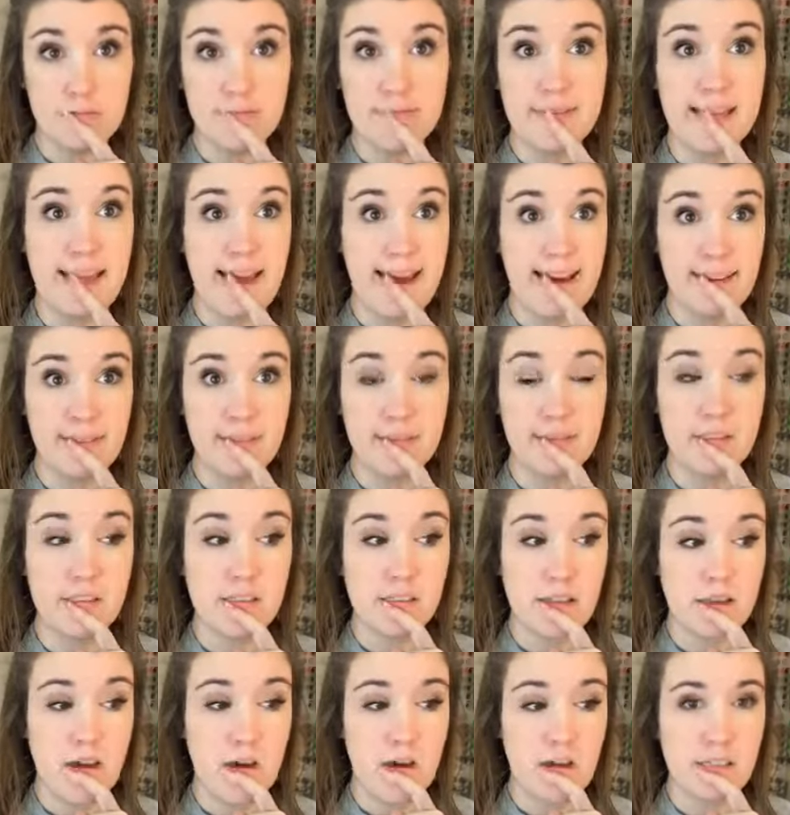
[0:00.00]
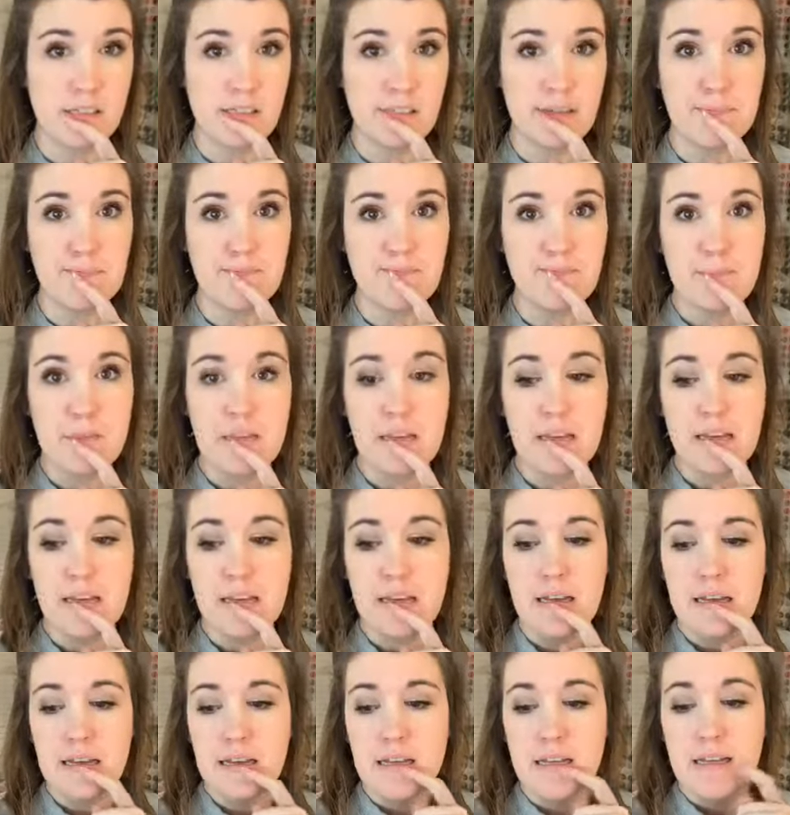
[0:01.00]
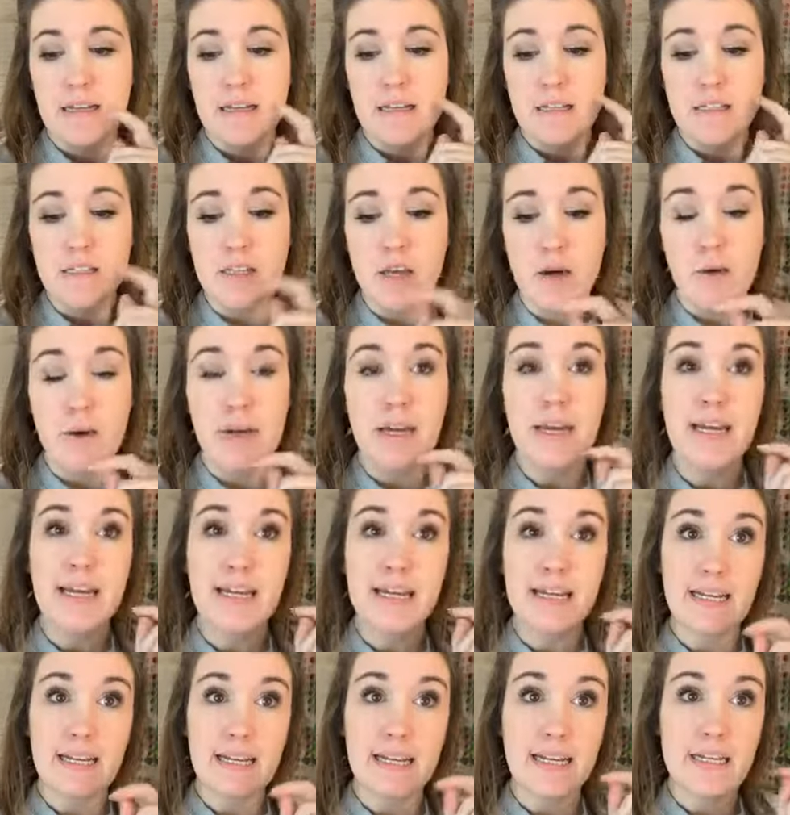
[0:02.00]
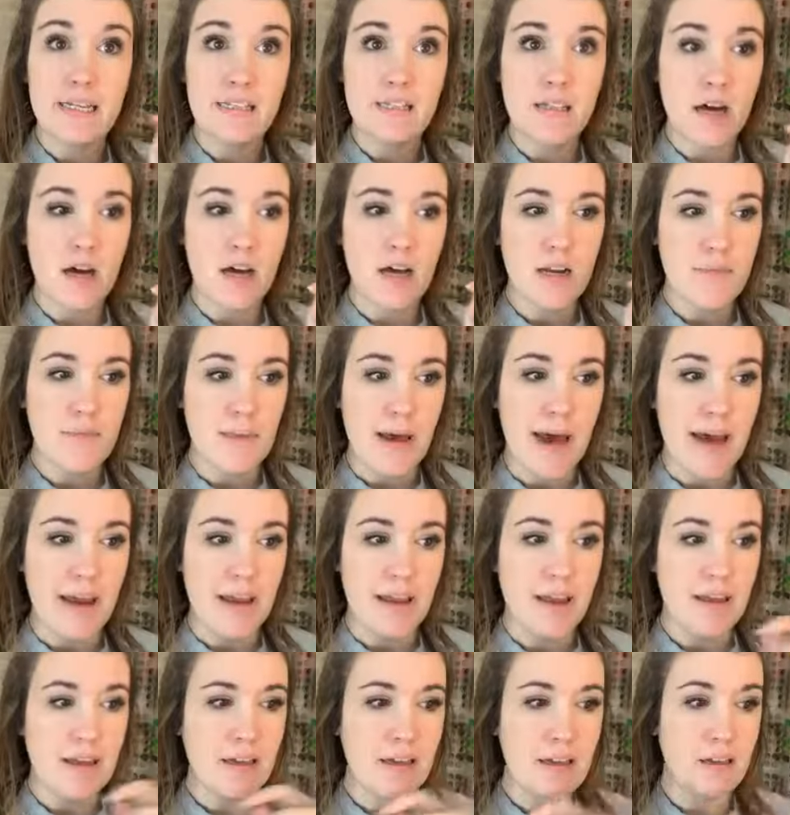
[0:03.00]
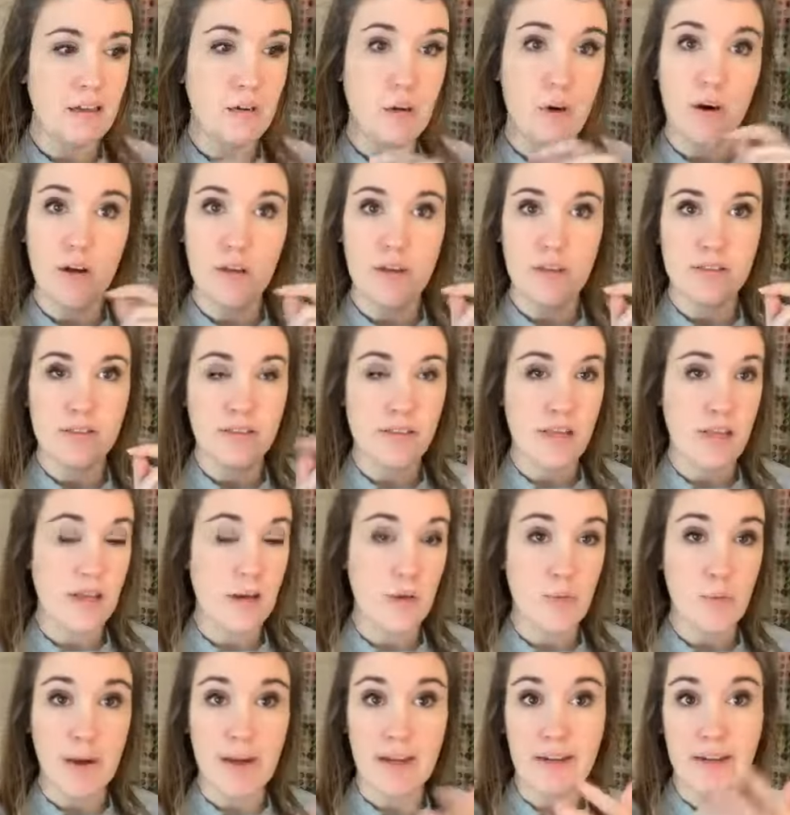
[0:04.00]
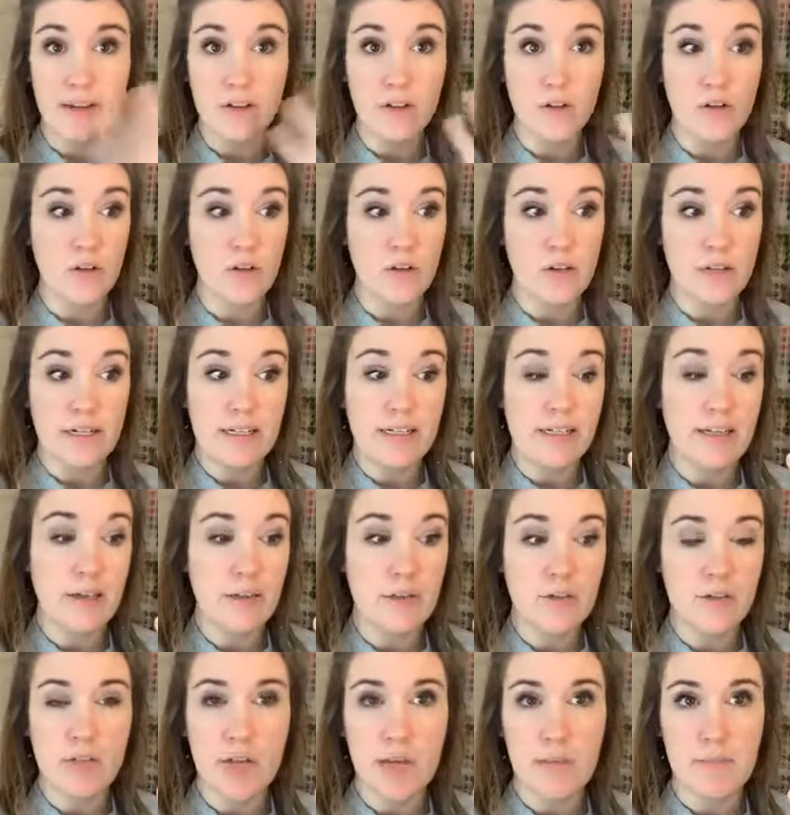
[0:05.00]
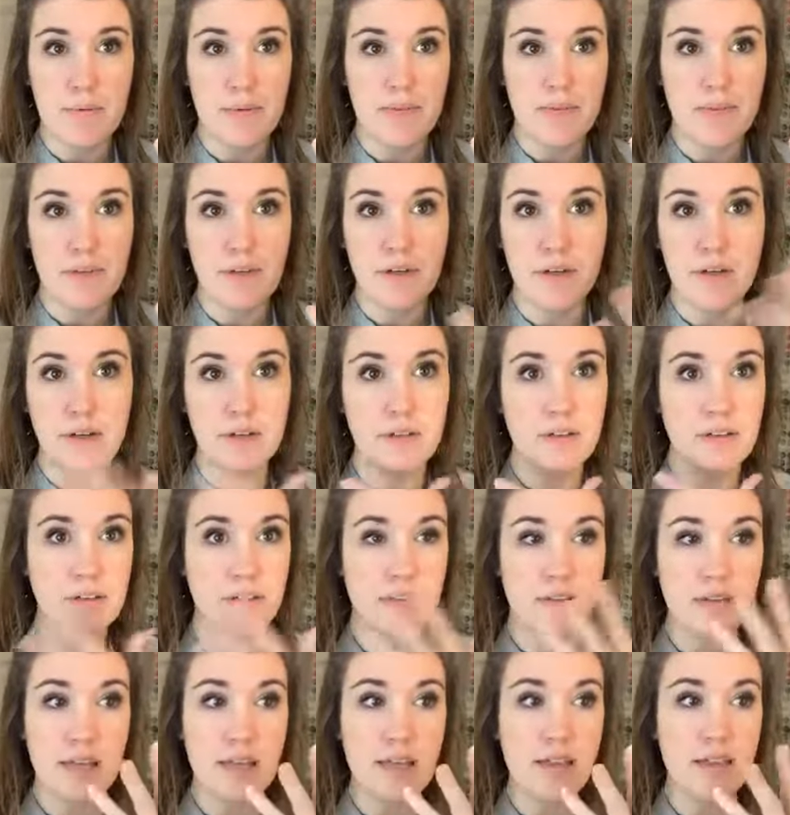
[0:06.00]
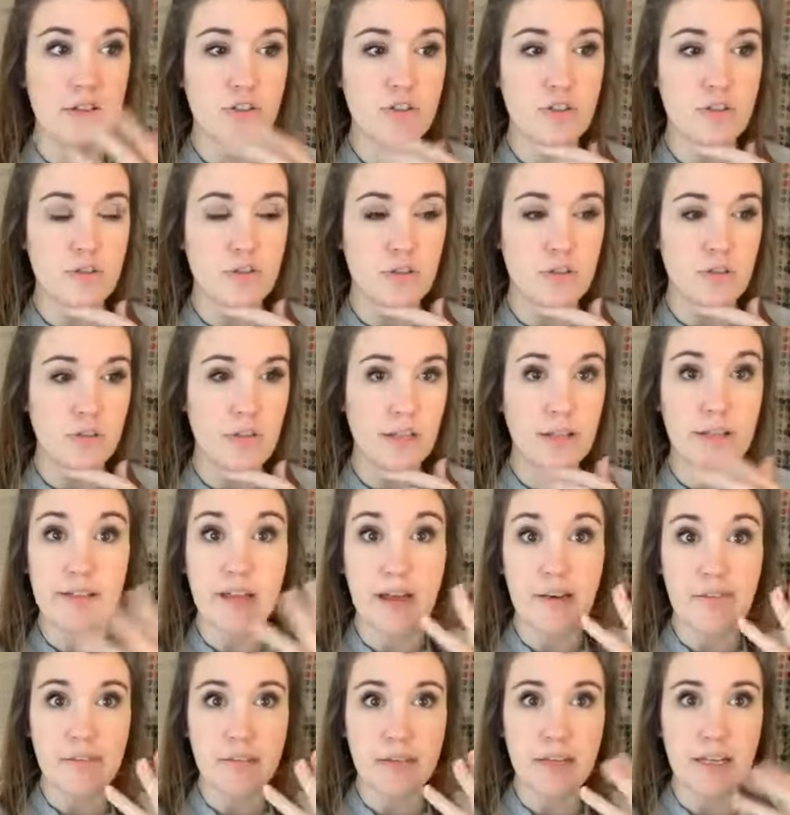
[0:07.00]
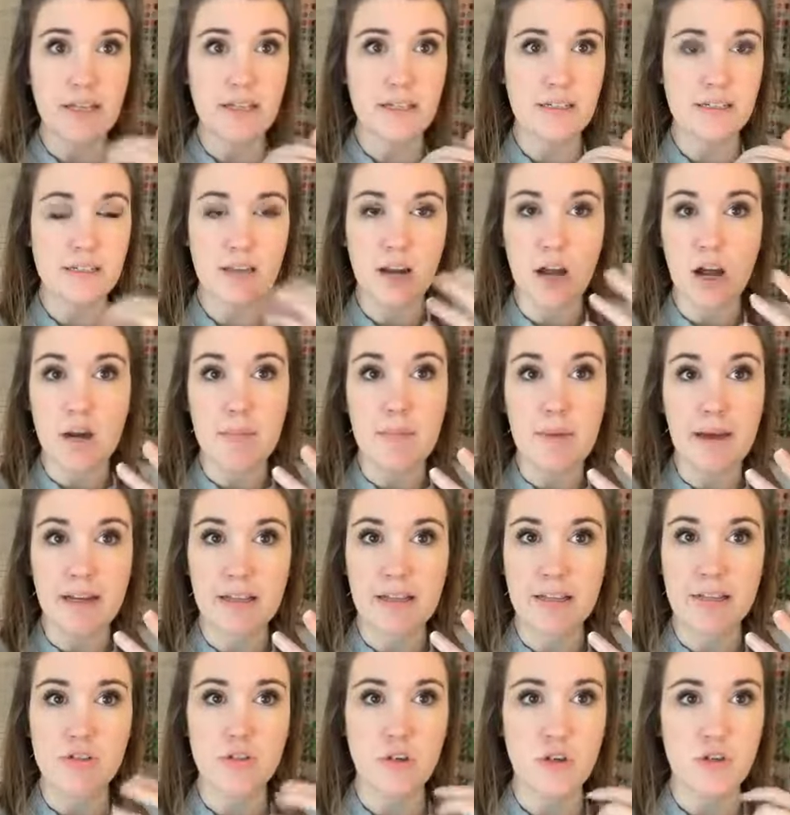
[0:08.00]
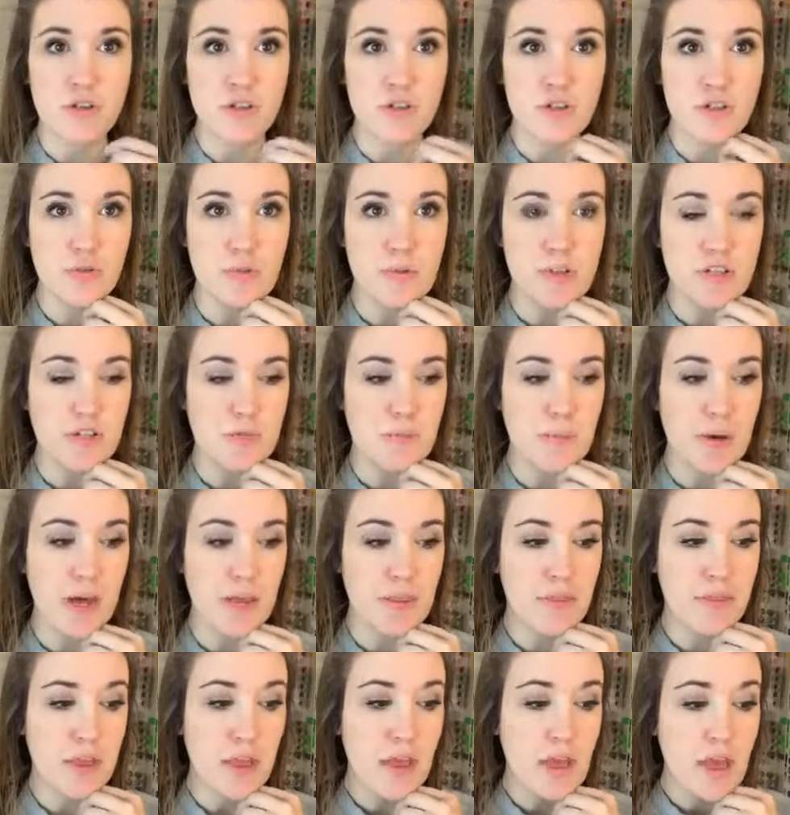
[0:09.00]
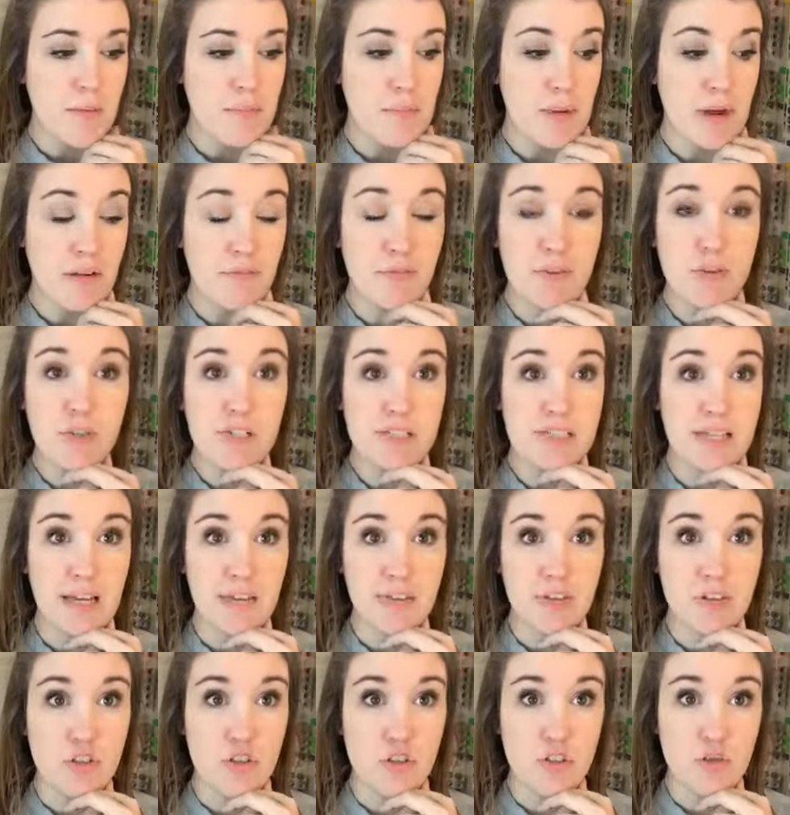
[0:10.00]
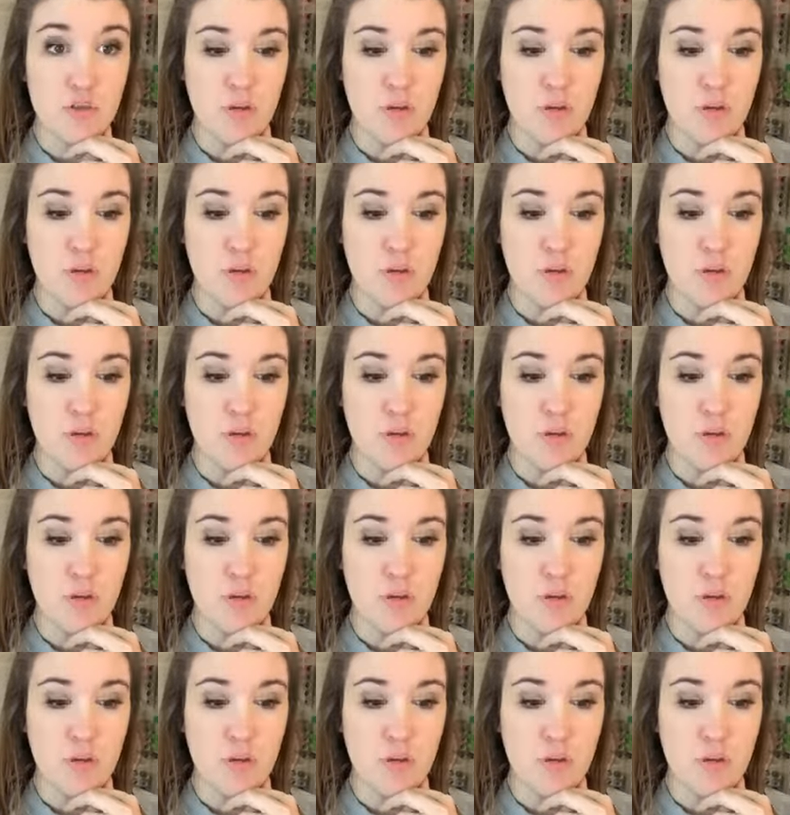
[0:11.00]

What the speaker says: yeah, it's awesome. So it is automatic. It's like a regular, any other type of thing that you do like Netflix, it automatically charges you each month. But if you decide that you